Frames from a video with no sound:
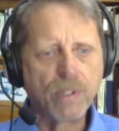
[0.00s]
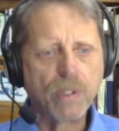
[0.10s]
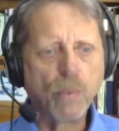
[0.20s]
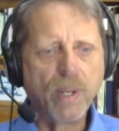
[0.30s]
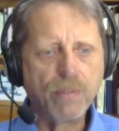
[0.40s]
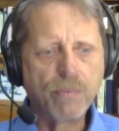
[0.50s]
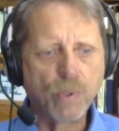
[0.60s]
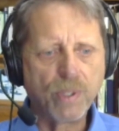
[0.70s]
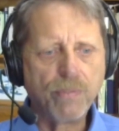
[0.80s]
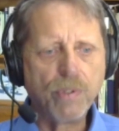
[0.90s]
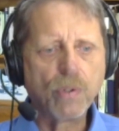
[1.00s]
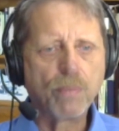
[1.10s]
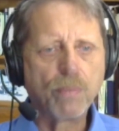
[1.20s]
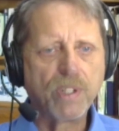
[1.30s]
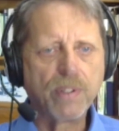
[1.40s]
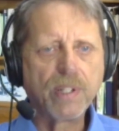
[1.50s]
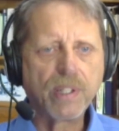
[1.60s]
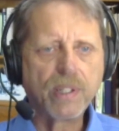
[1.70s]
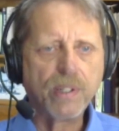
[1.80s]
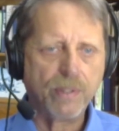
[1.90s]
They're waiting for you. If you go up there, they're going
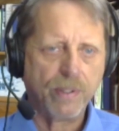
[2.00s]
to kill you."